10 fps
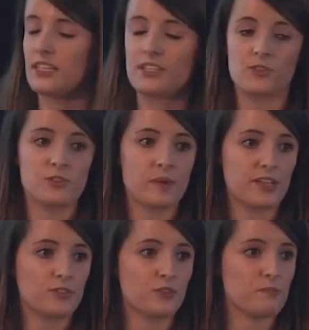And it goes
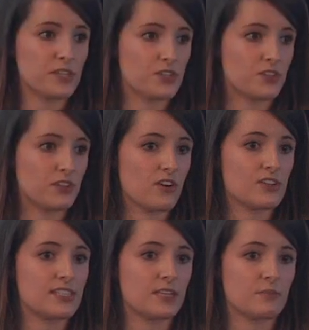back to our mission, our
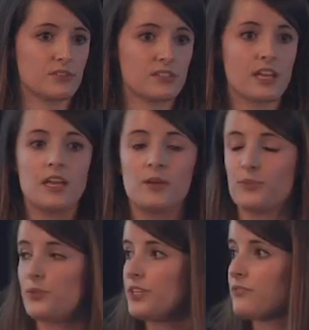statement,
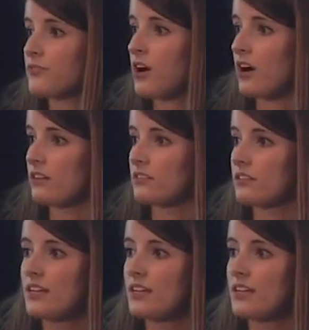beauty for all.